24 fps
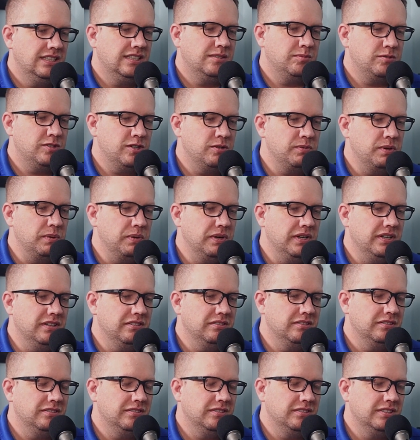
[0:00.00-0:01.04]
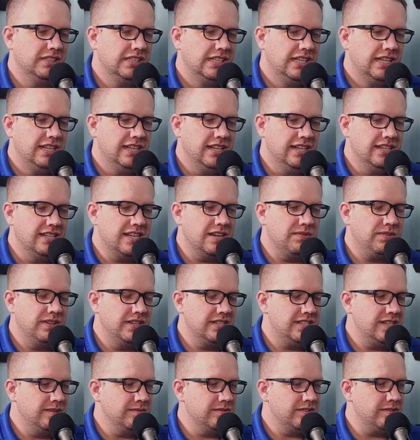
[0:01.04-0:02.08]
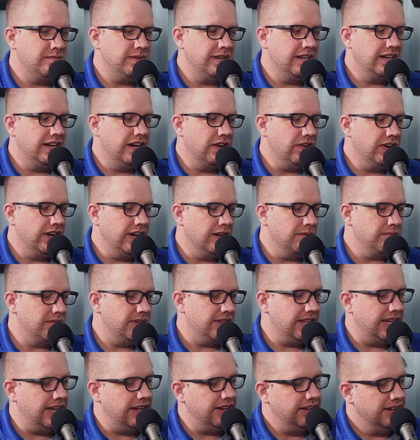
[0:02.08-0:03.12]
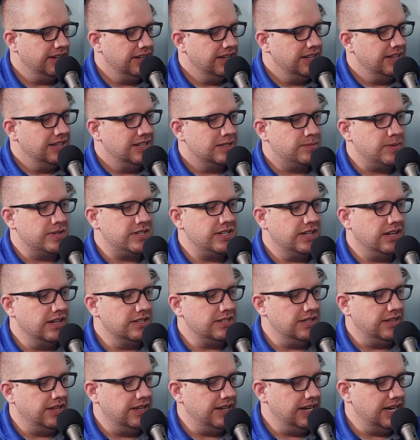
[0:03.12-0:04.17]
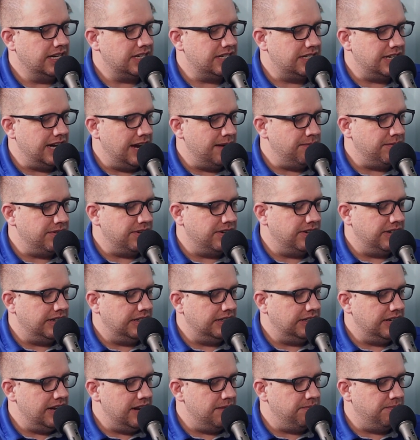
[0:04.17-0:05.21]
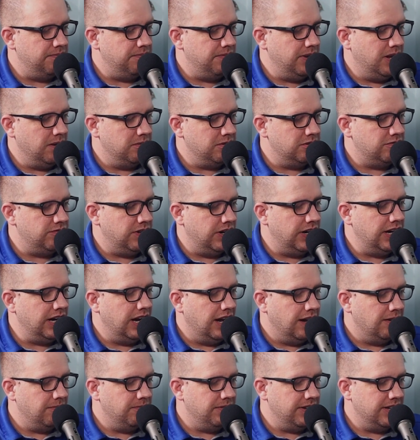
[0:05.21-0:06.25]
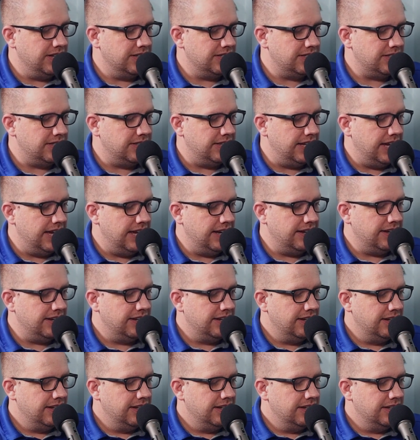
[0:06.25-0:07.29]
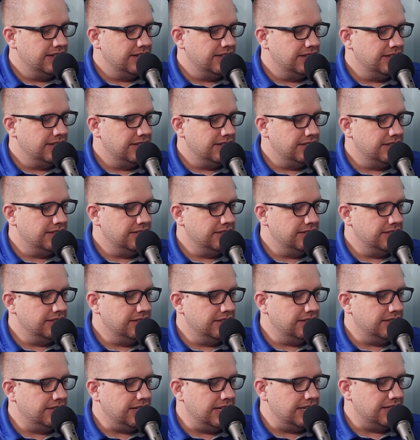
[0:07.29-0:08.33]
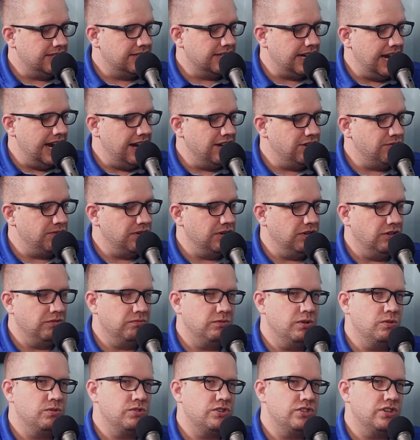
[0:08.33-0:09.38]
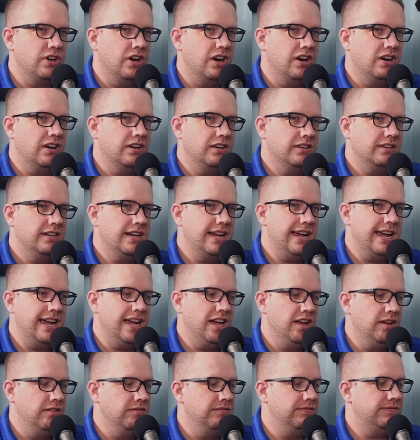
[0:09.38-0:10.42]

sure we will. It definitely seems to be gearing up to that, especially because in the next chapter it becomes very obvious that Scadrial and Roshar have